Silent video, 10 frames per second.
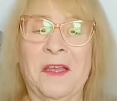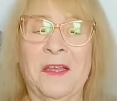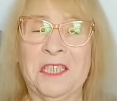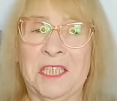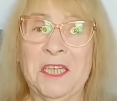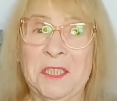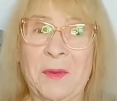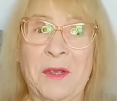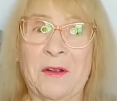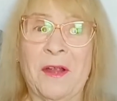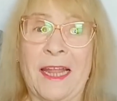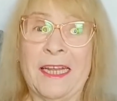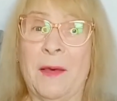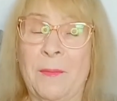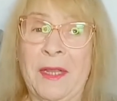Shakespeare and
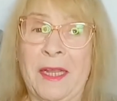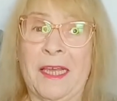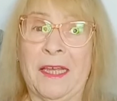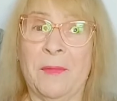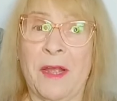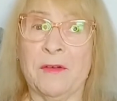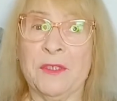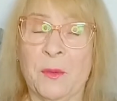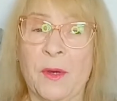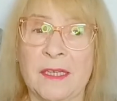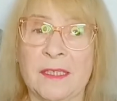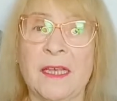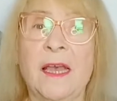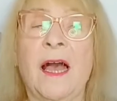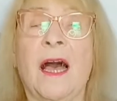Company in Paris was,
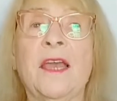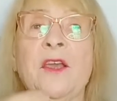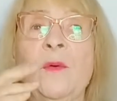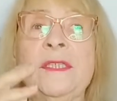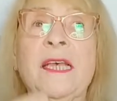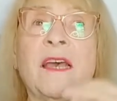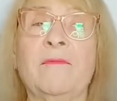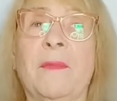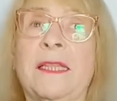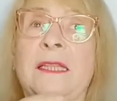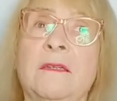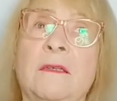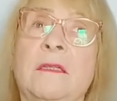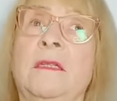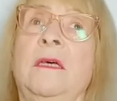I always have my
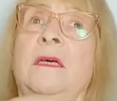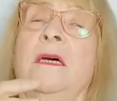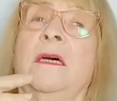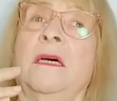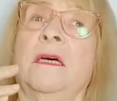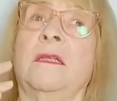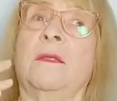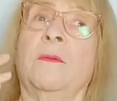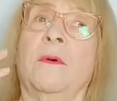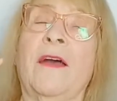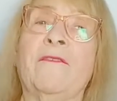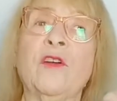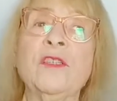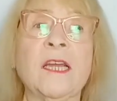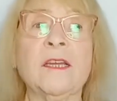little,
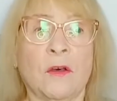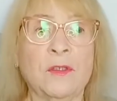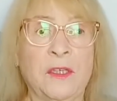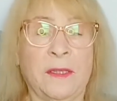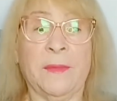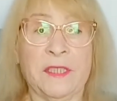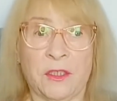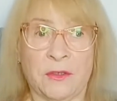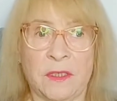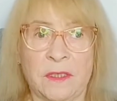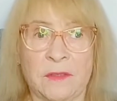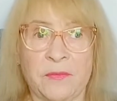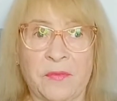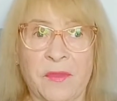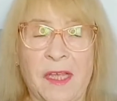first I go to the mysteries.
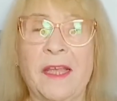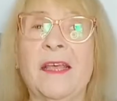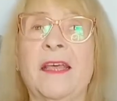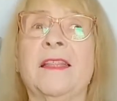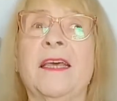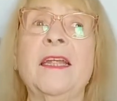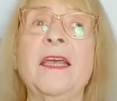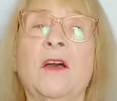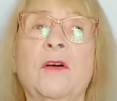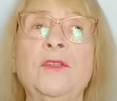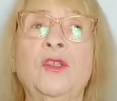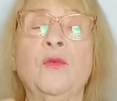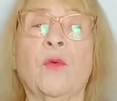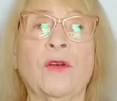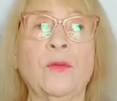Then I go to
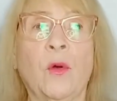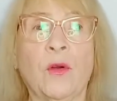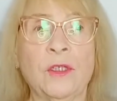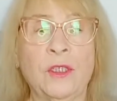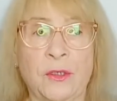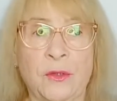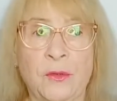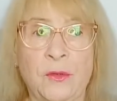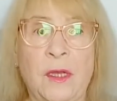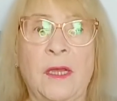World War II